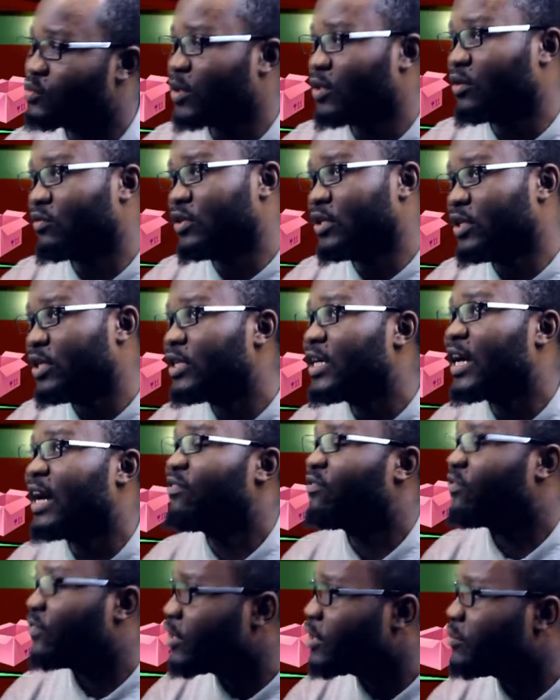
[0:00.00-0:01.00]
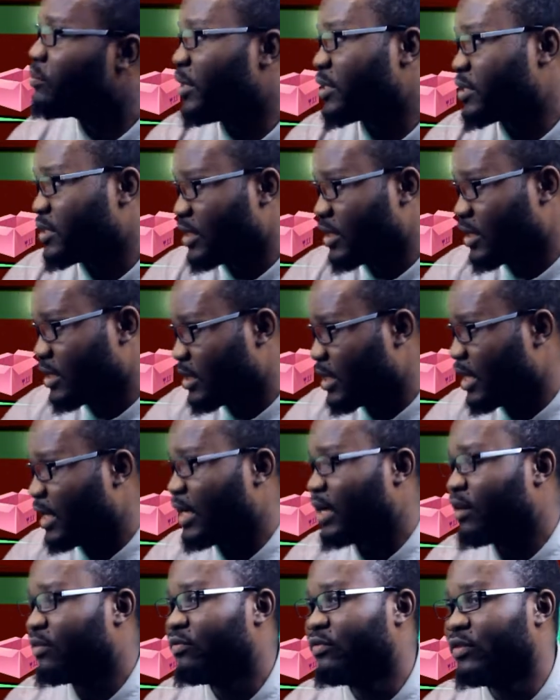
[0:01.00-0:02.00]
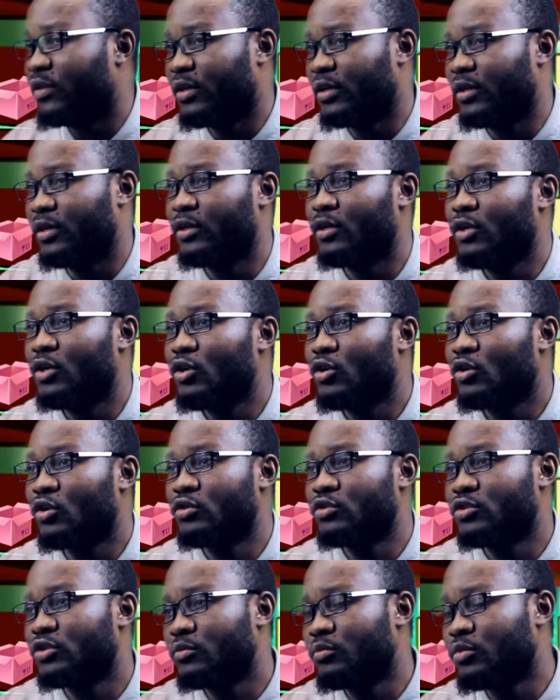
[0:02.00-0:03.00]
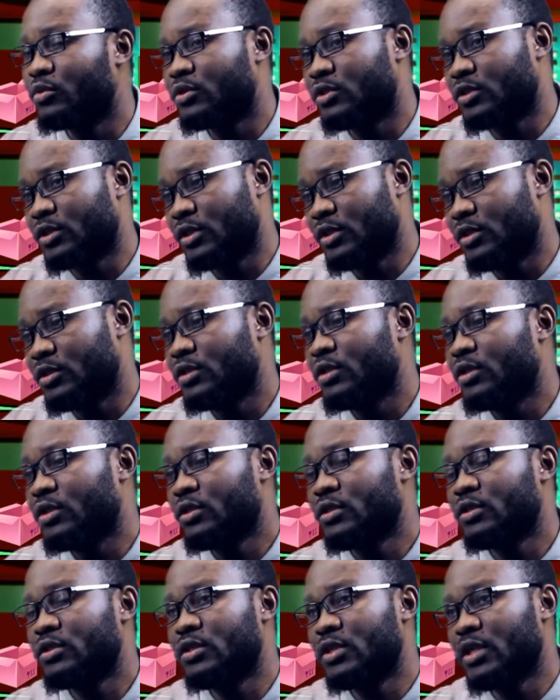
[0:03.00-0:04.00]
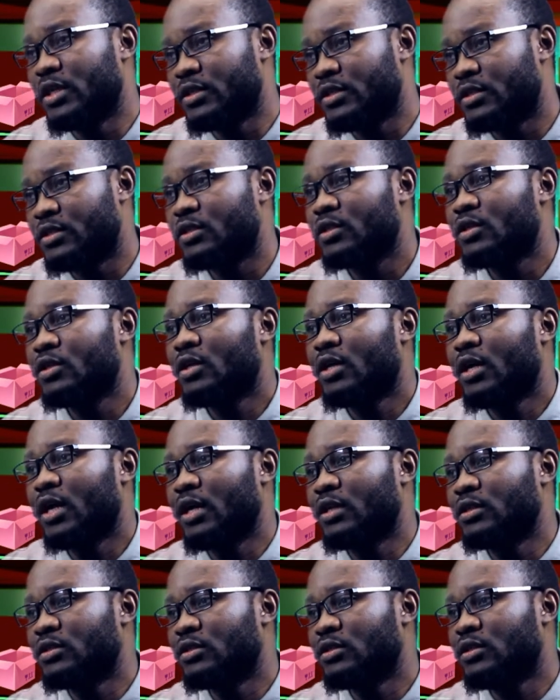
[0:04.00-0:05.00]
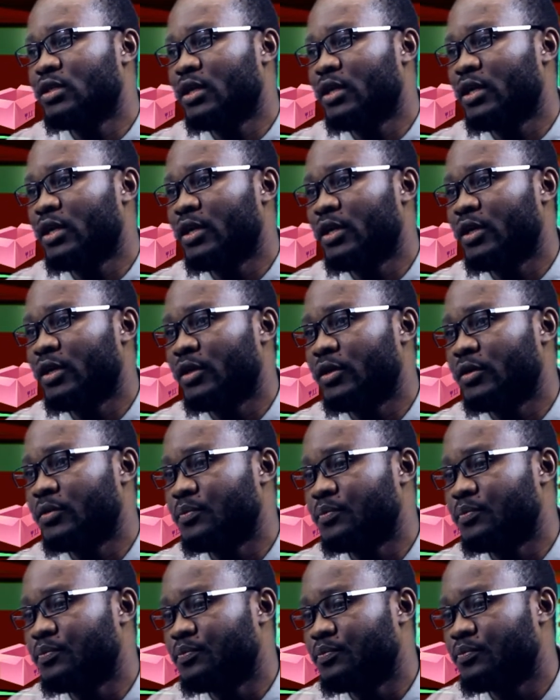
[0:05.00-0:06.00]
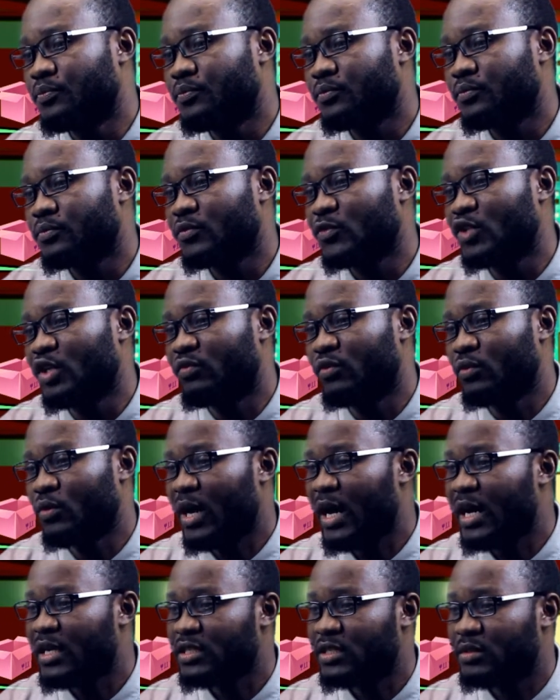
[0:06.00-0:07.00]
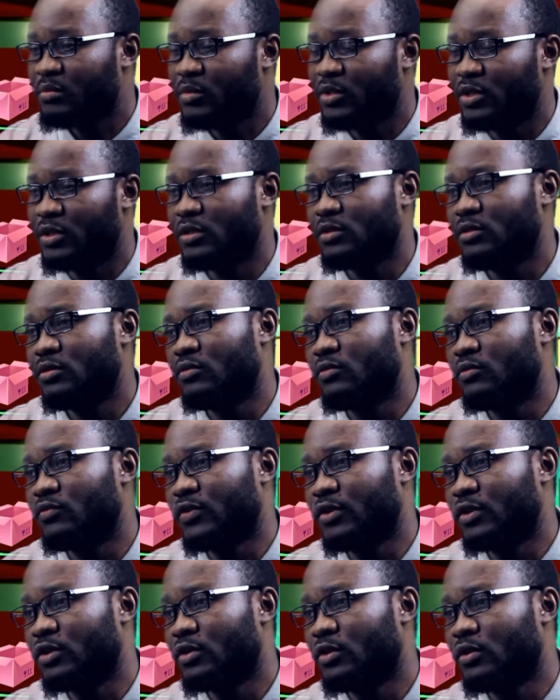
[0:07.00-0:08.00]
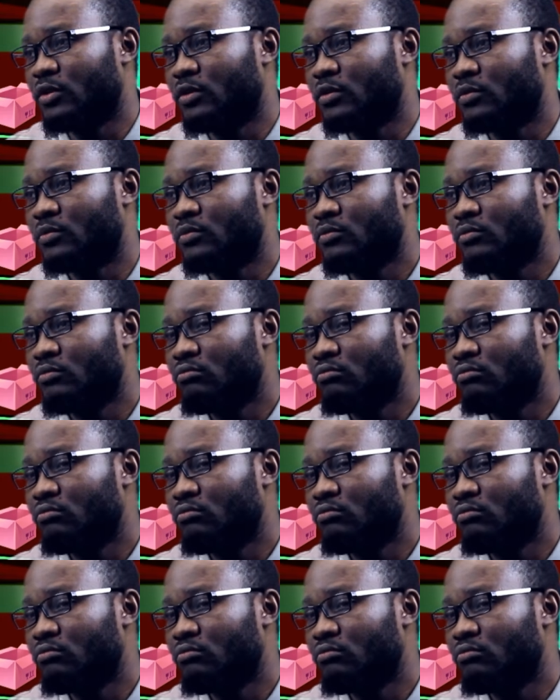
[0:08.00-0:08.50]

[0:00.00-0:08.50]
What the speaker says: is one of the areas I think personally I have contributed. Yes, and if you ask me for